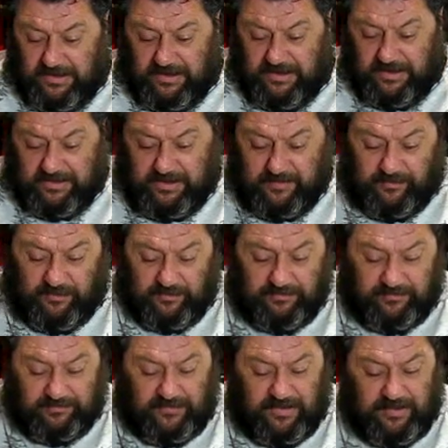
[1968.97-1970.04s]
uh, no
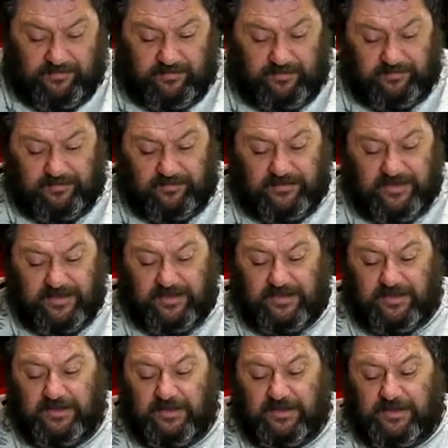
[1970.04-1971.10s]
problem no problem there
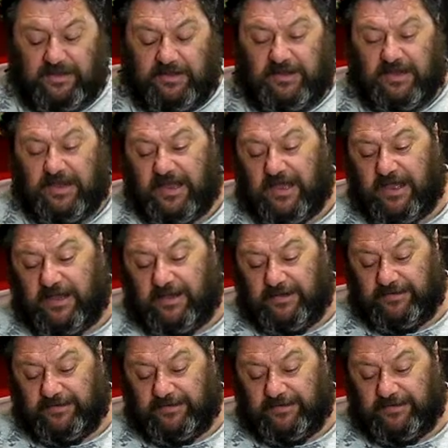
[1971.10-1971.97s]
uh,